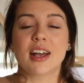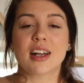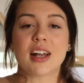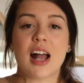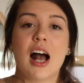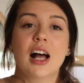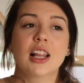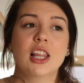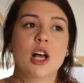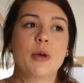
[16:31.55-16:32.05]

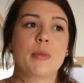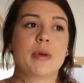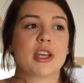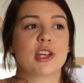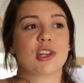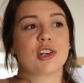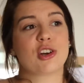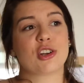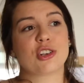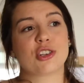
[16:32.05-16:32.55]
color but
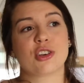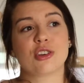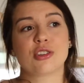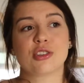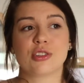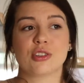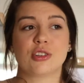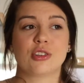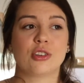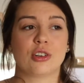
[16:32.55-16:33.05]
you're not
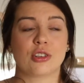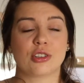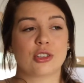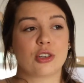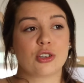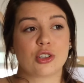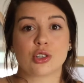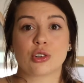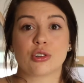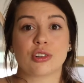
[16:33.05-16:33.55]

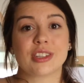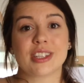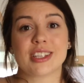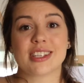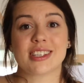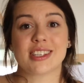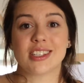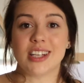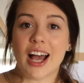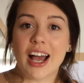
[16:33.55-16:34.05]
so sure on the
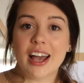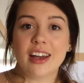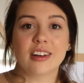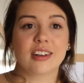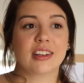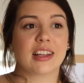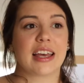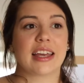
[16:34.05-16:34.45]
style,